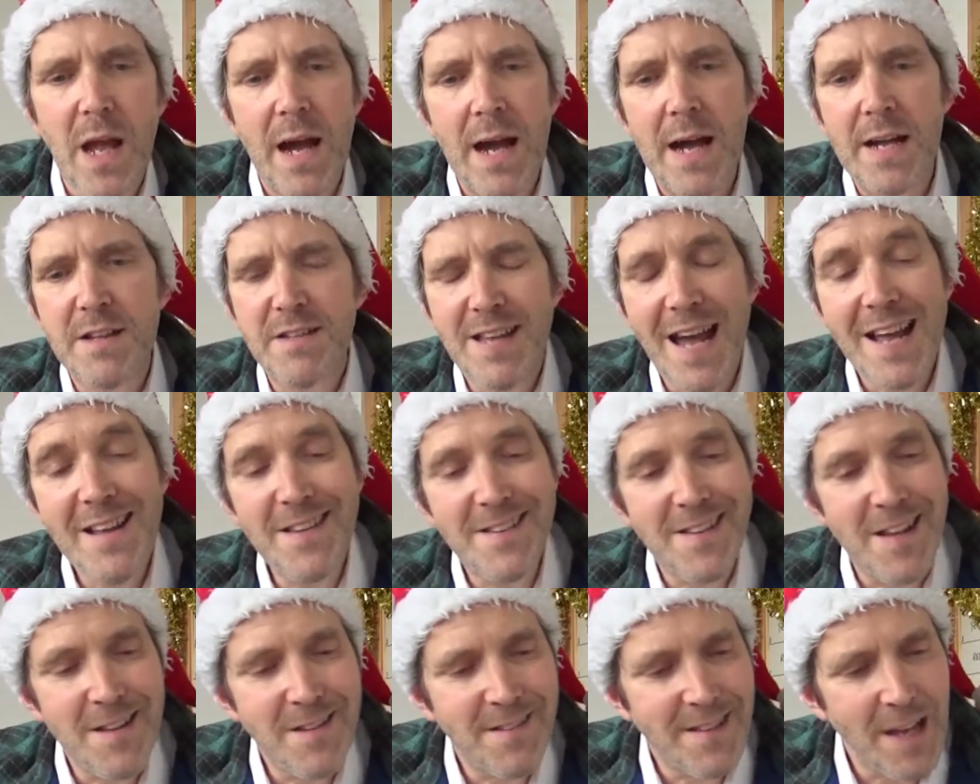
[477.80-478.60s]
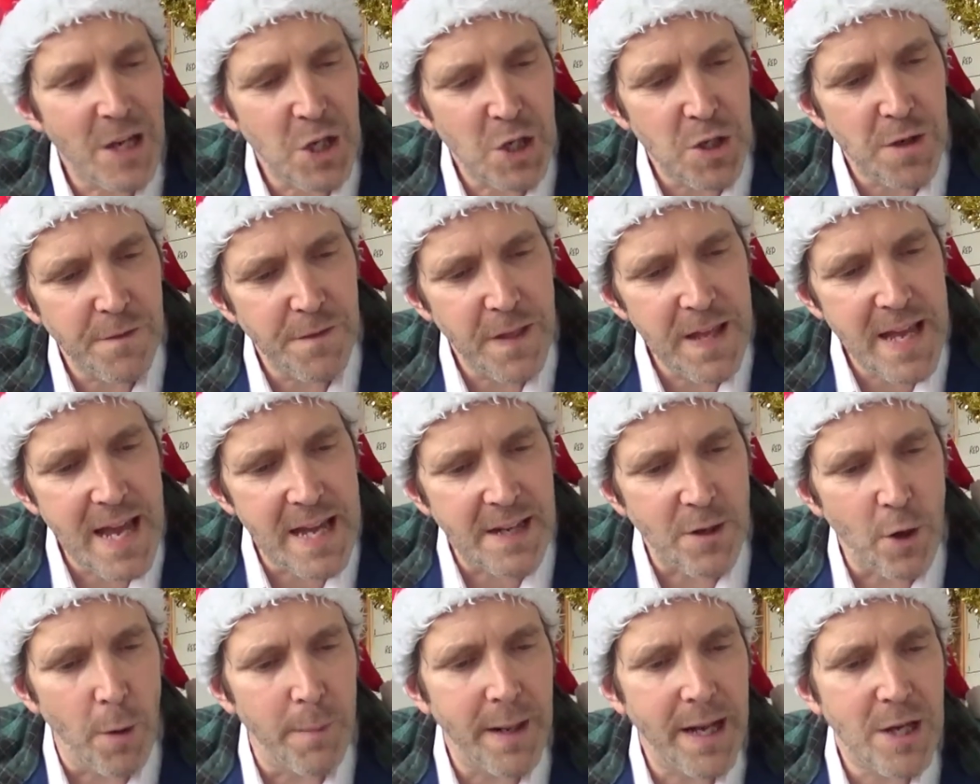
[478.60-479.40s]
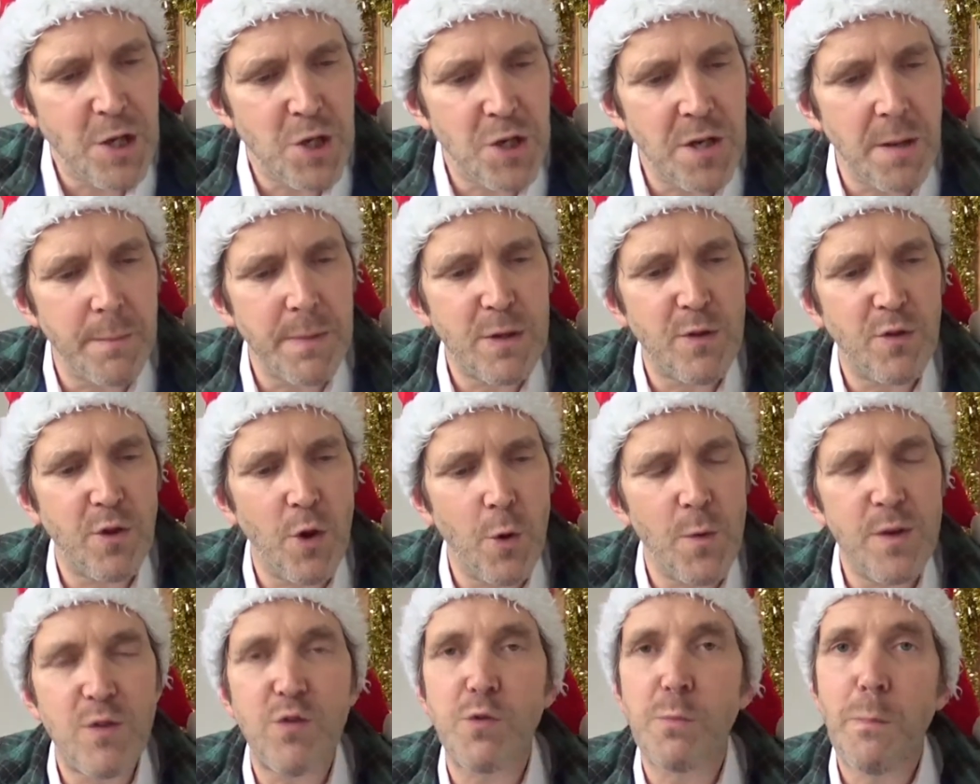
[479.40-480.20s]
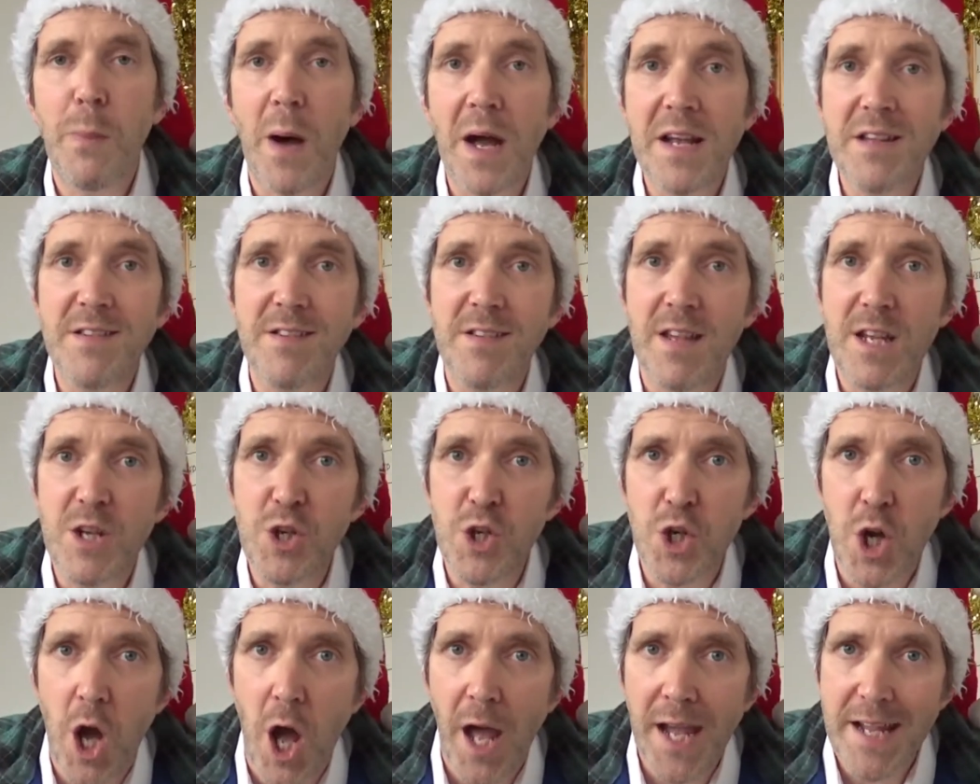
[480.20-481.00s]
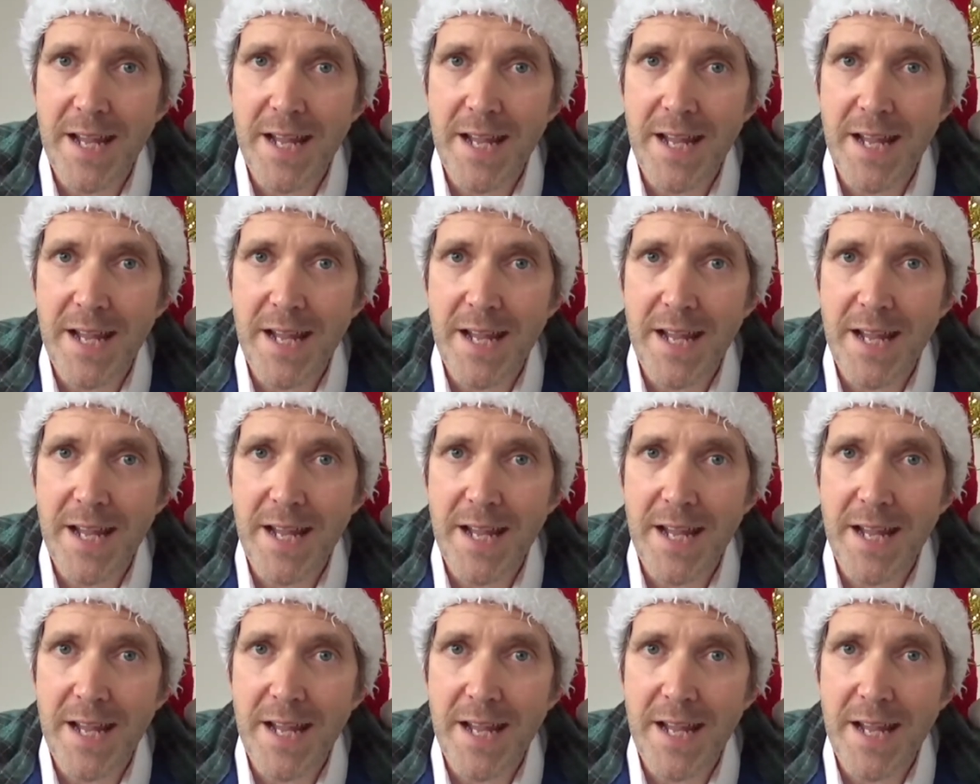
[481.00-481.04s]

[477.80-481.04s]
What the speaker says: Taste Sensation of the Year, nomination number 2 is Spicy Chai